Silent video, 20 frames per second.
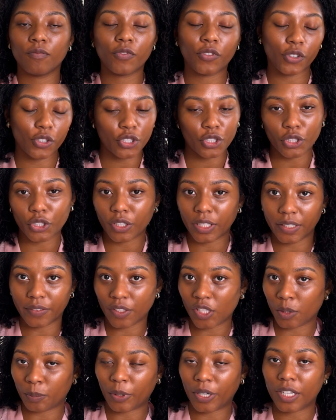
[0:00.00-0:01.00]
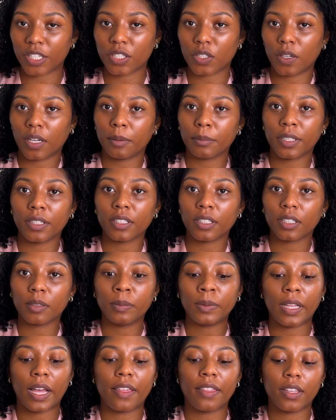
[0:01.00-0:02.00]
for sure gives spring. So I'm gonna
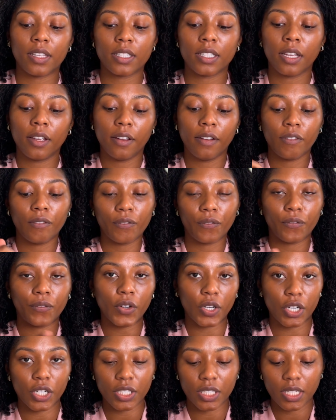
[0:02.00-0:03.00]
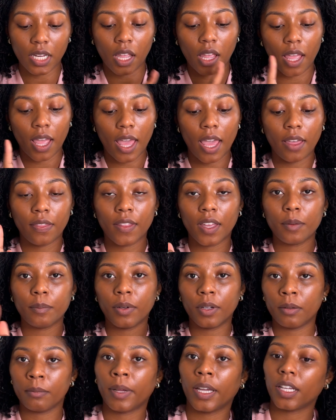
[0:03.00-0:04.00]
apply this first and then
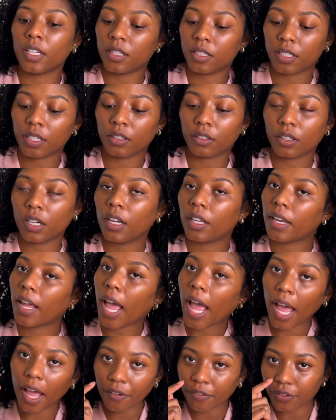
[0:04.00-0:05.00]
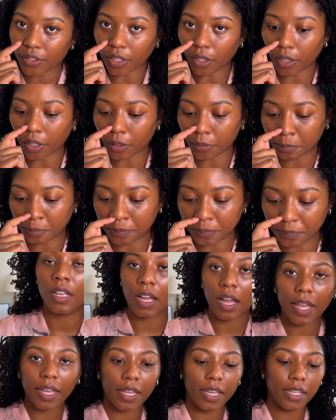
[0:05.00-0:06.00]
put my concealer on after.
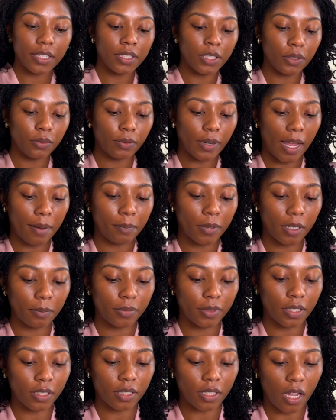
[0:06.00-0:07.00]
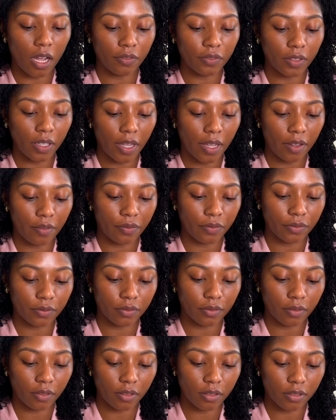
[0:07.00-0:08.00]
I guess to wrap up the soft life
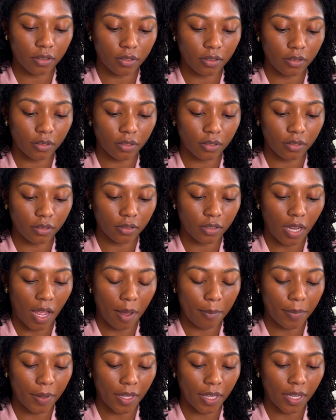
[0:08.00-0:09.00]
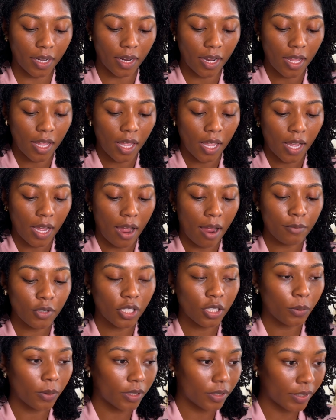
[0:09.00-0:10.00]
topic, I'm
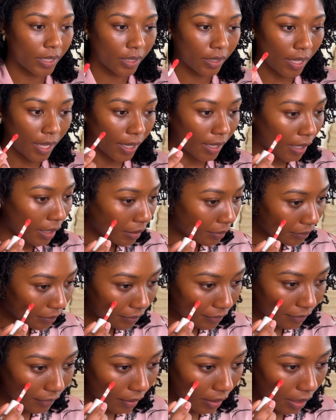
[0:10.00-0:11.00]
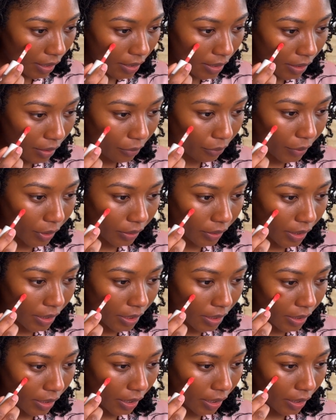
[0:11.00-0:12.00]
just wondering, like, is it
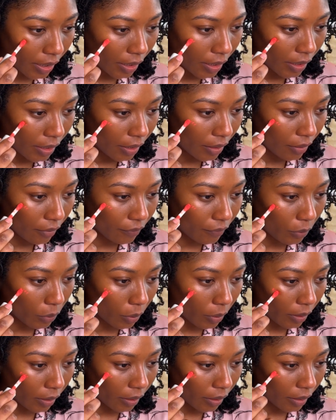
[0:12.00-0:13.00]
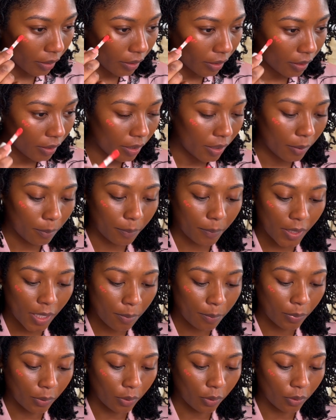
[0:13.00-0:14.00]
realistic for
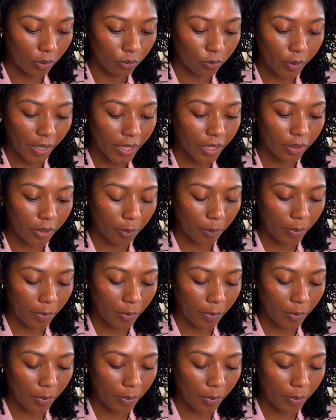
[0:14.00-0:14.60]
people, regular